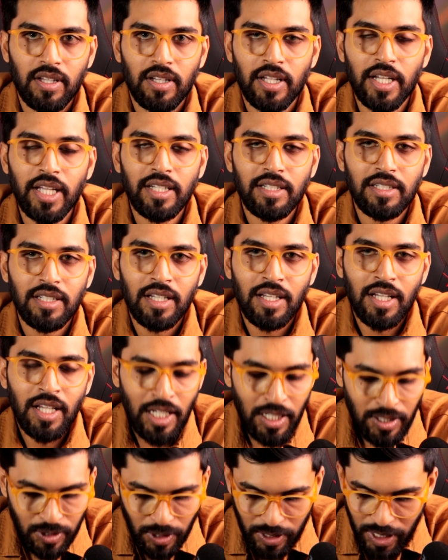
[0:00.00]
All right?
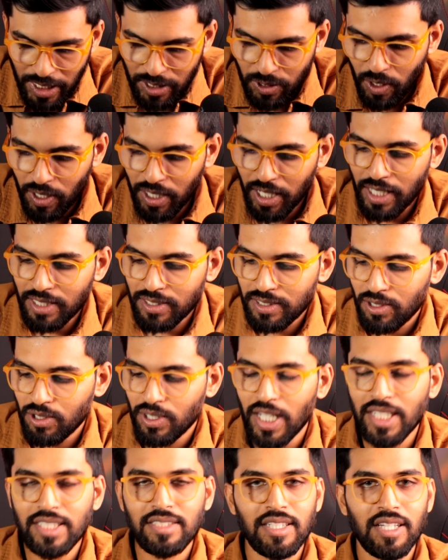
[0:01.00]
So that's all, guys. So
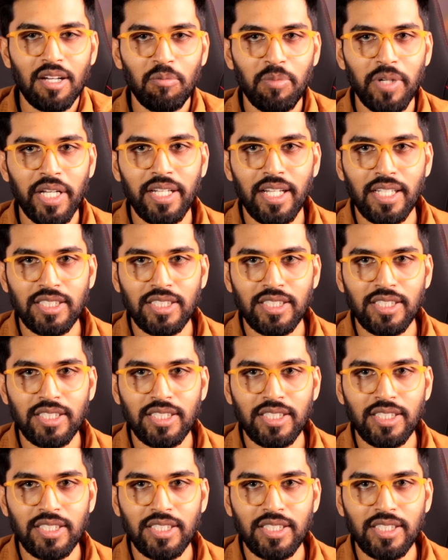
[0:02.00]
that's the complete